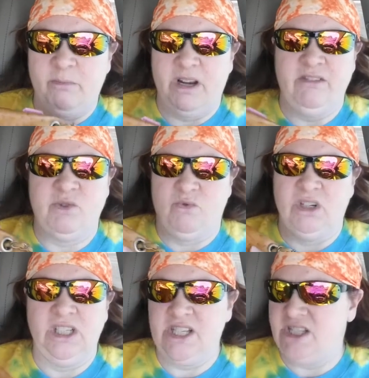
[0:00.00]
but it's
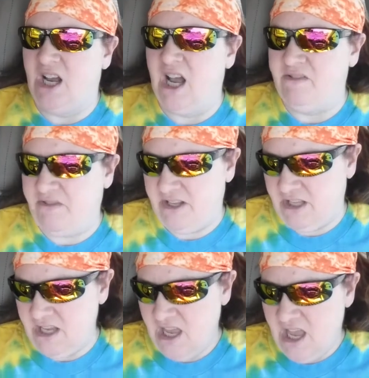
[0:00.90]
really soft
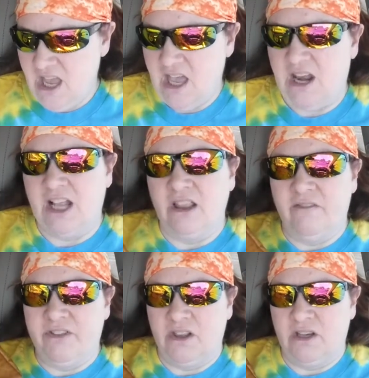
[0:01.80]
feeling. And I
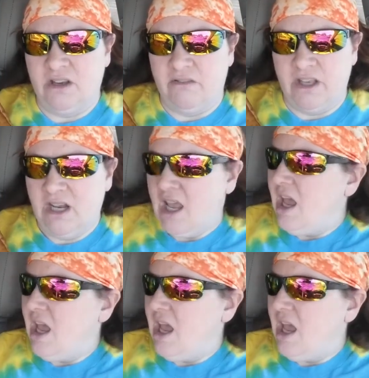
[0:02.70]
love the look of it.